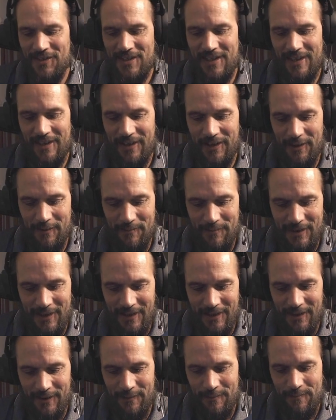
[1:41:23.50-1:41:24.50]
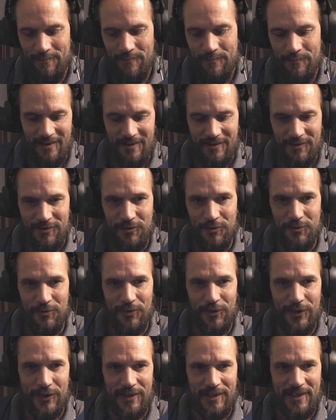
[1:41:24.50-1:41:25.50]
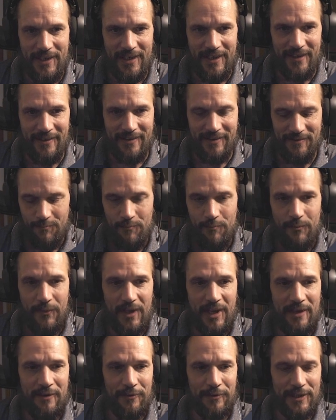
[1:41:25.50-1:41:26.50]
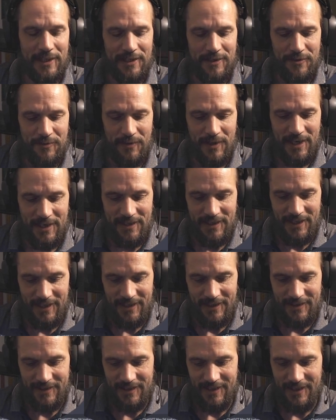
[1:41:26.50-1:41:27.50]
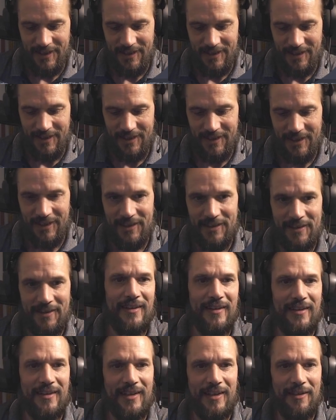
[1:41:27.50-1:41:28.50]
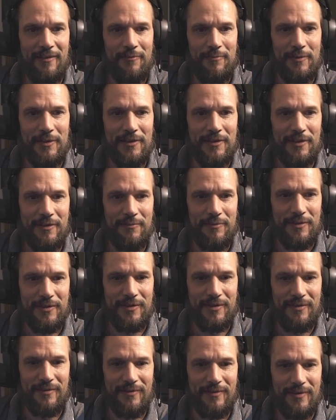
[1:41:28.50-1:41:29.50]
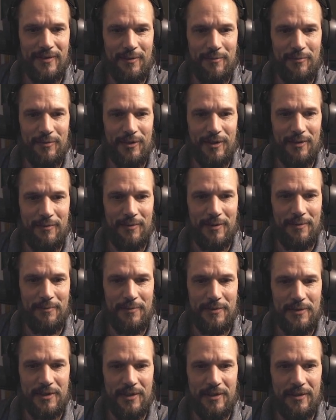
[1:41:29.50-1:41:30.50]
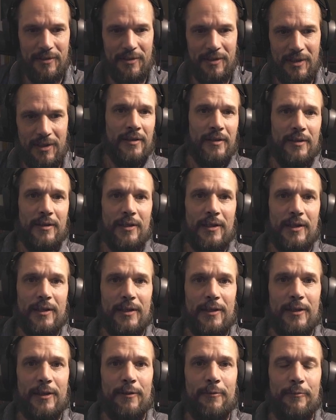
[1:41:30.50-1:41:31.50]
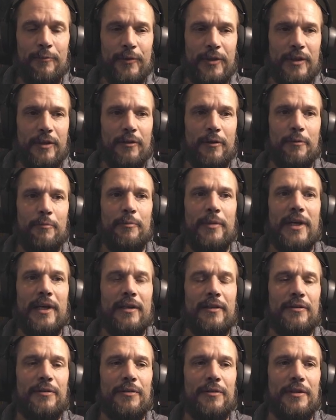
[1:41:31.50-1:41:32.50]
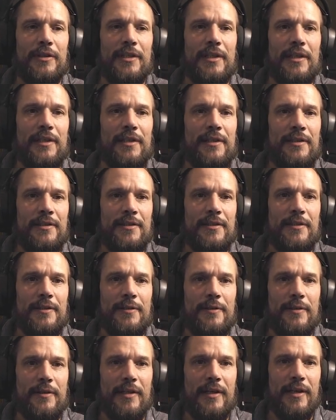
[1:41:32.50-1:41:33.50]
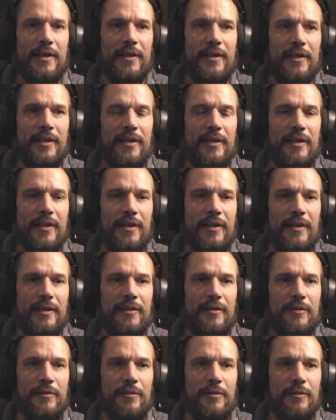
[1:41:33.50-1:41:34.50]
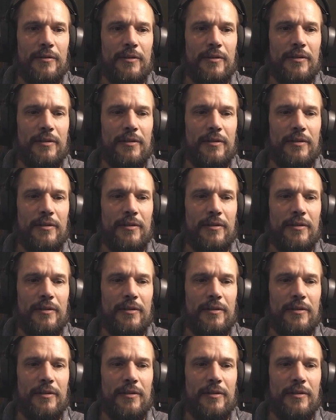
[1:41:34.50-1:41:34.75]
them to draw it there. I already tried that, and that gave me some problems. So we're going back to this, and then I do.